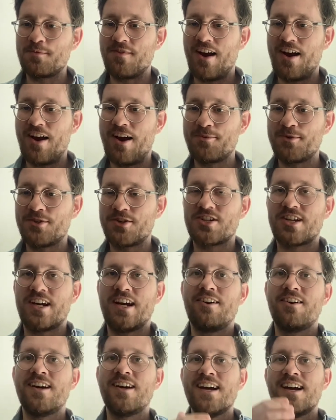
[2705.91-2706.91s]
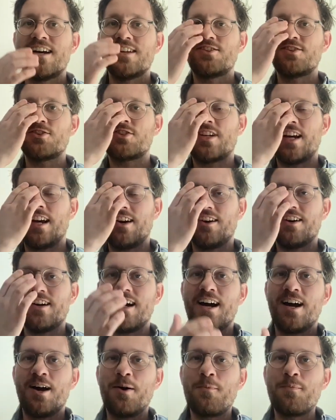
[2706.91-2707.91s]
very happy to
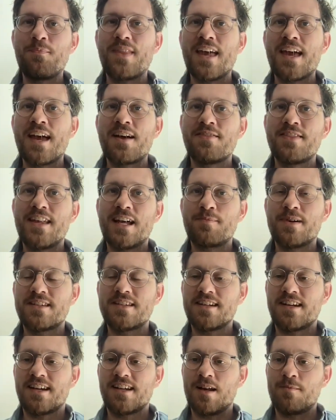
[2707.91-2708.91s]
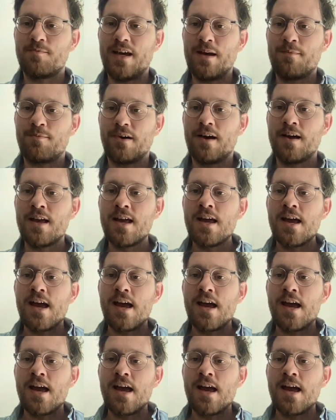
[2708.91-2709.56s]
share that particular paper.